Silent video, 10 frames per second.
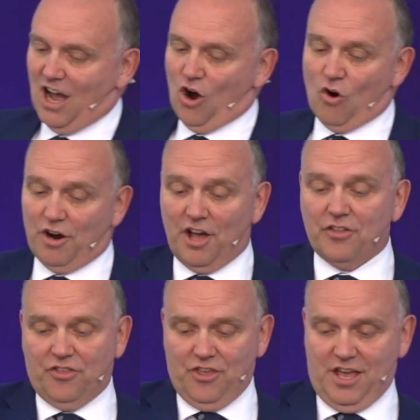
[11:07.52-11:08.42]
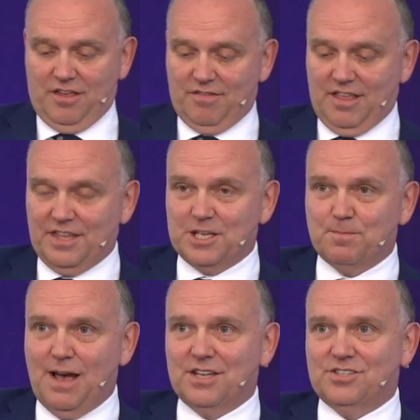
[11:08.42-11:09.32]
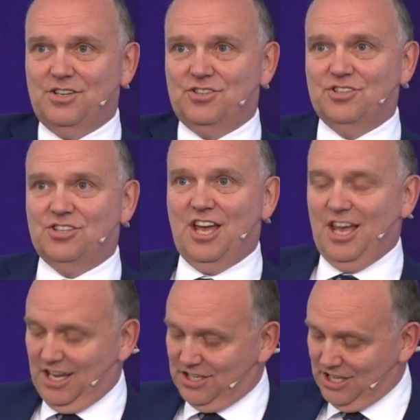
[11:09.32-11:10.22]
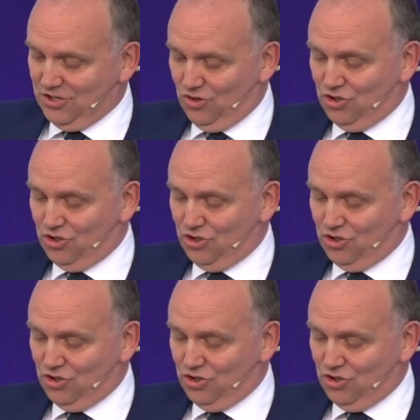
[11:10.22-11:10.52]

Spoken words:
Or another thing that this passage is saying is that you